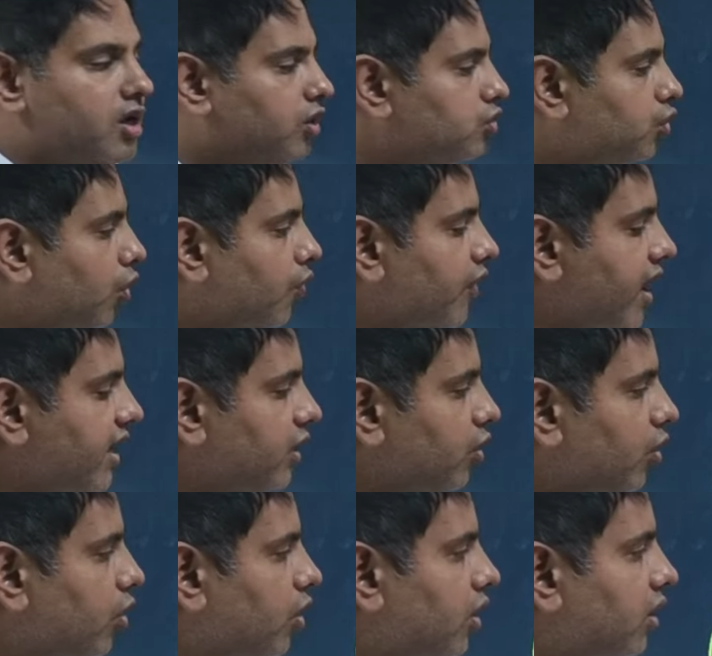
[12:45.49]
So when
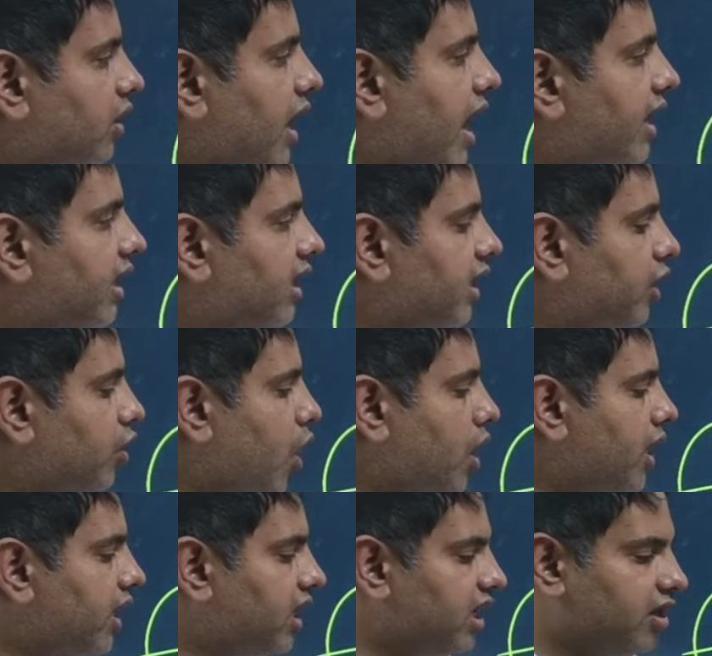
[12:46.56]
your adrenaline,
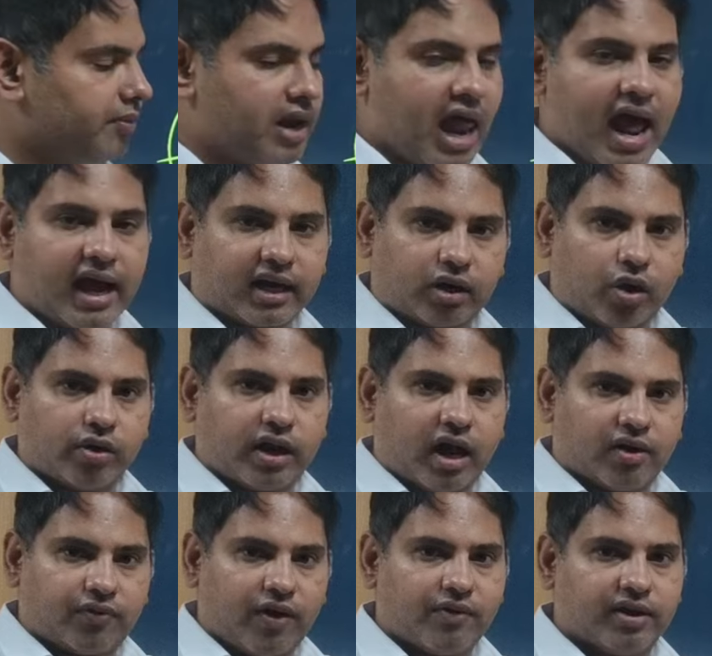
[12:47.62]
non-adrenaline will act on
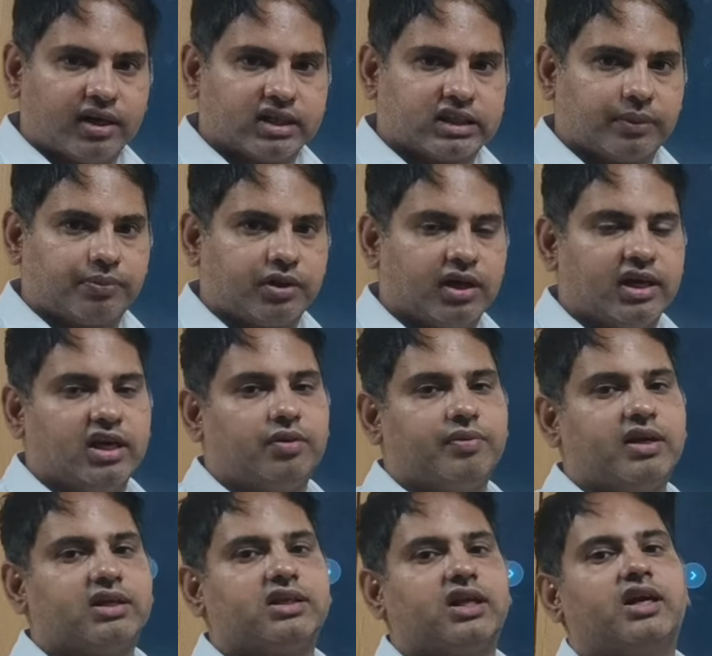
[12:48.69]
alpha 1 receptor, it
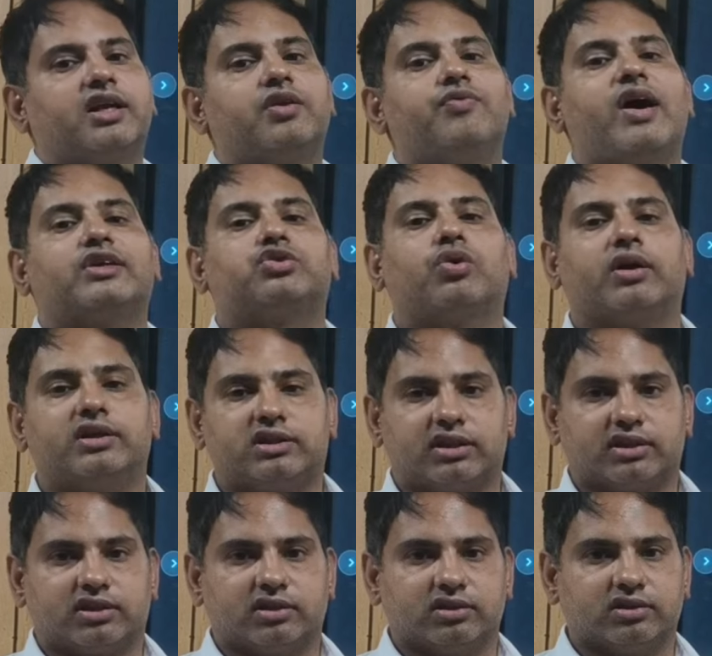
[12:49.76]
will result in
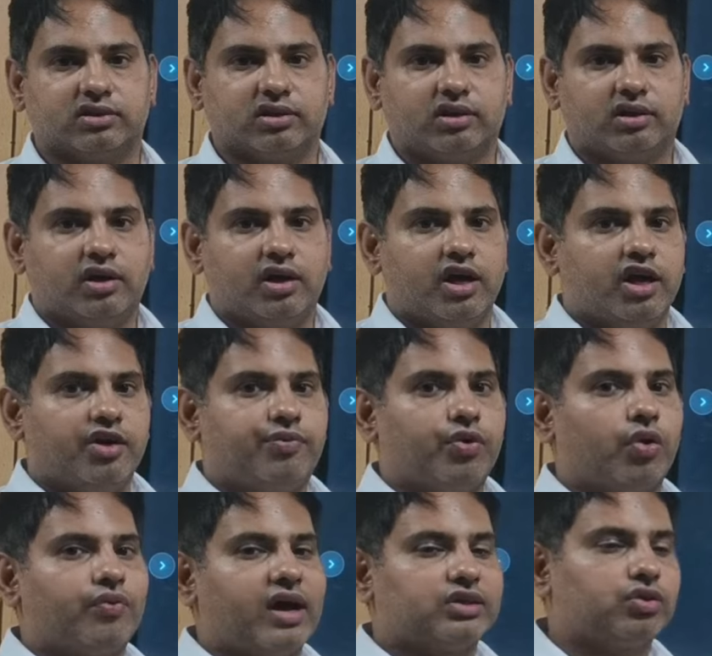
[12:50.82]
vasoconstrictions. If
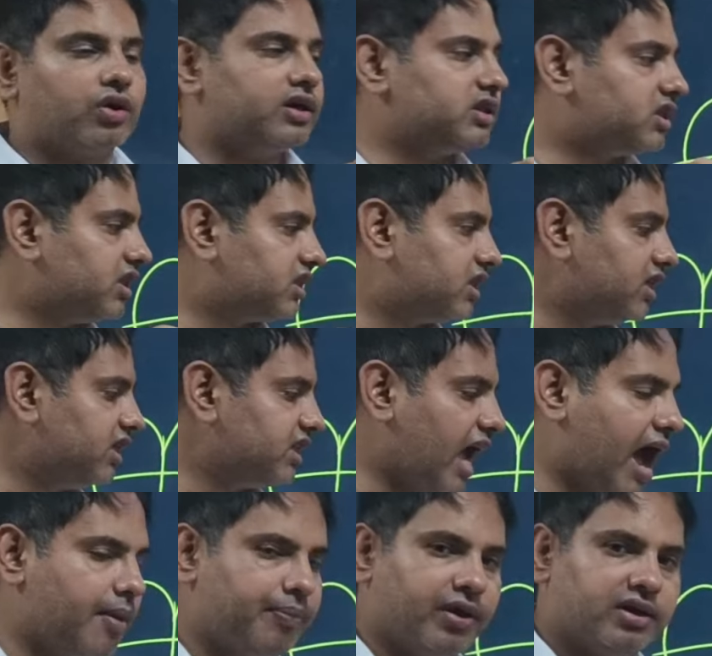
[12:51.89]
your vasoconstriction
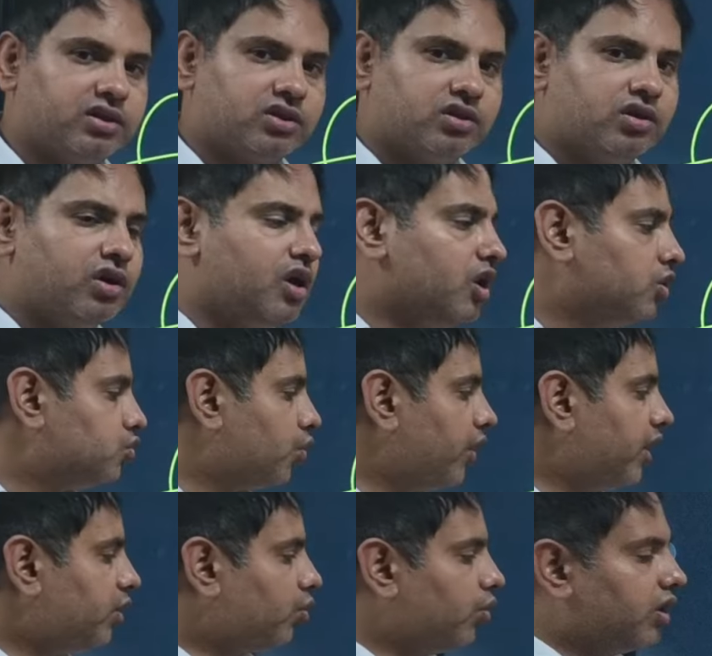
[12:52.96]
happens, so
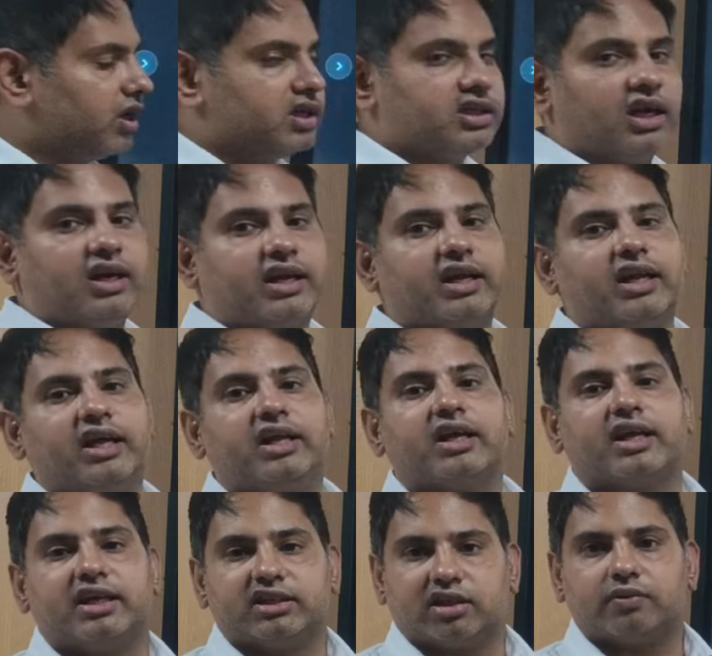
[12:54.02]
it could result in
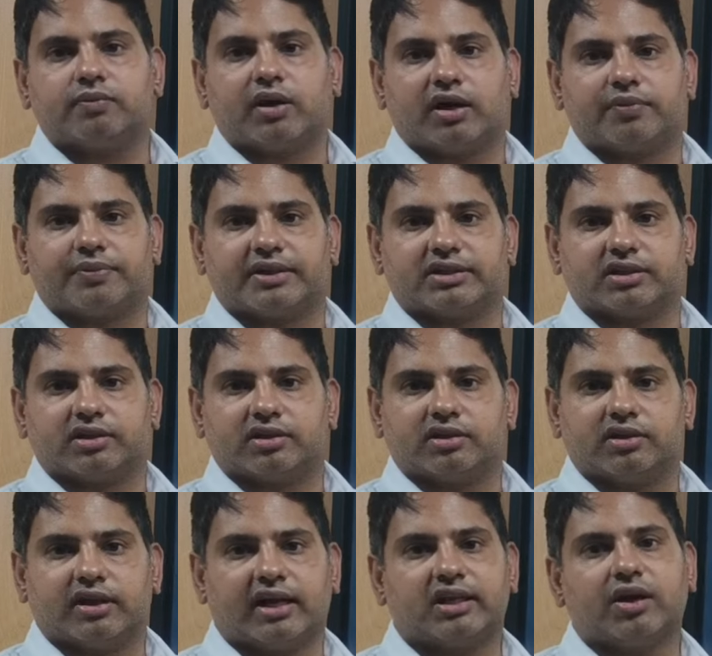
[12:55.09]
increase in blood pressure.
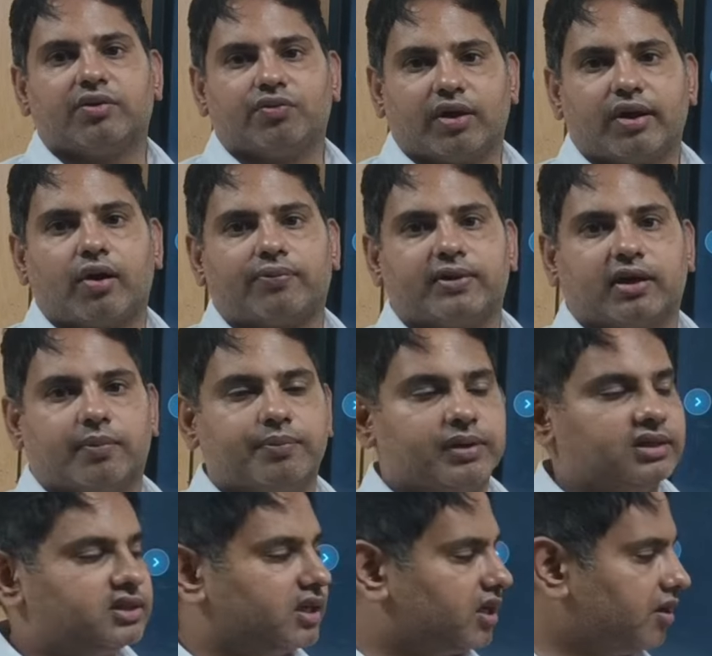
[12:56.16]
That is one of the
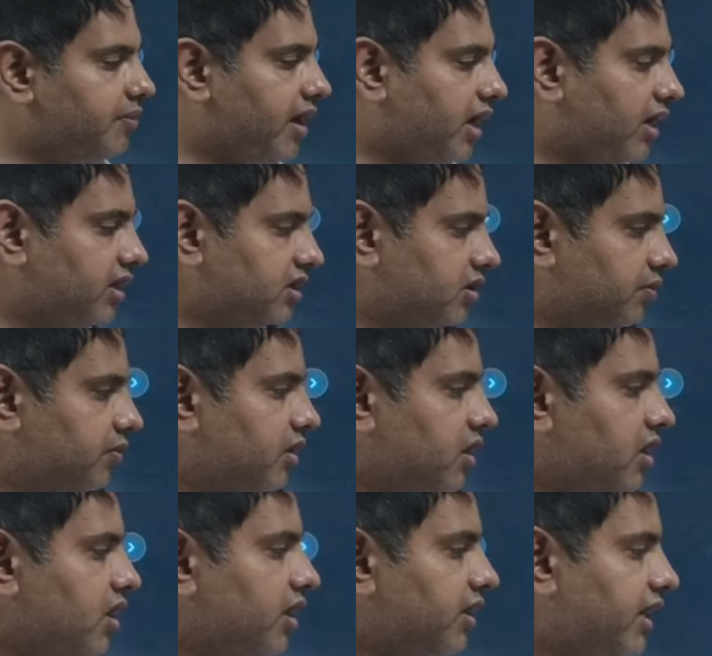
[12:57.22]
compensatory mechanism.
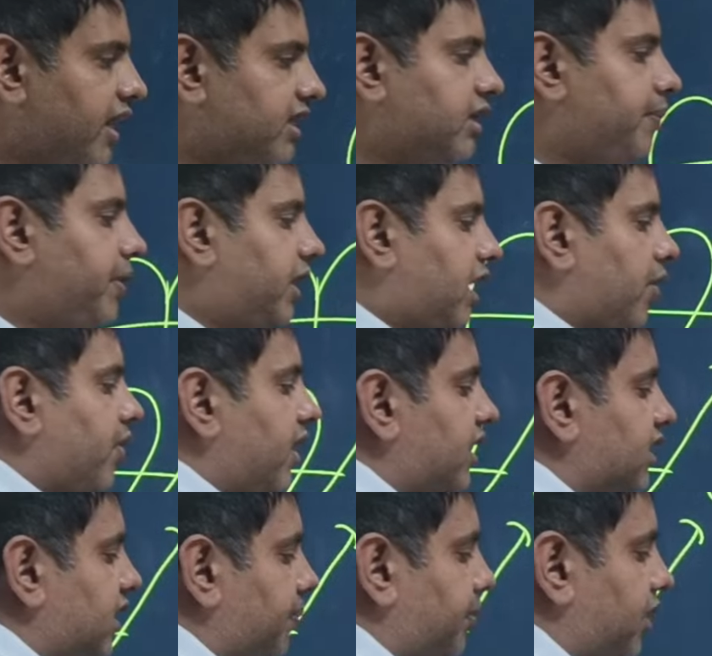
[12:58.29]
There is a beta 1
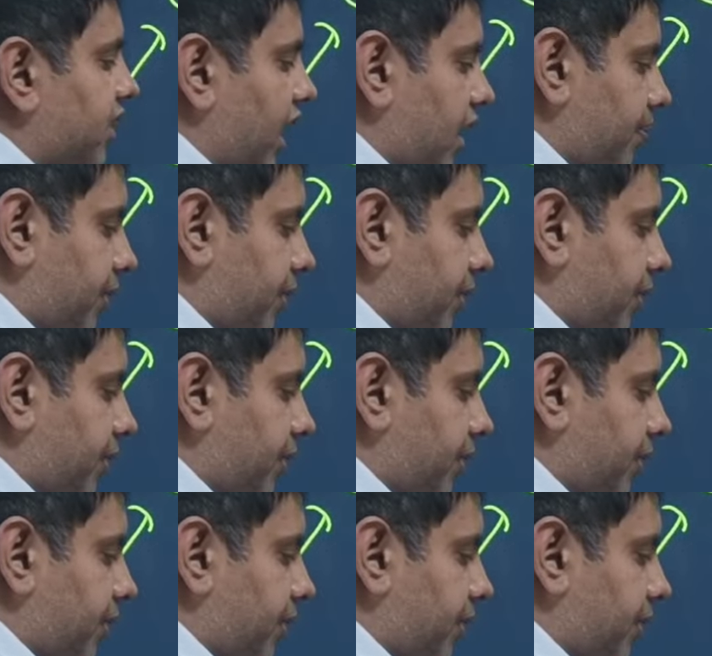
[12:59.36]
receptors are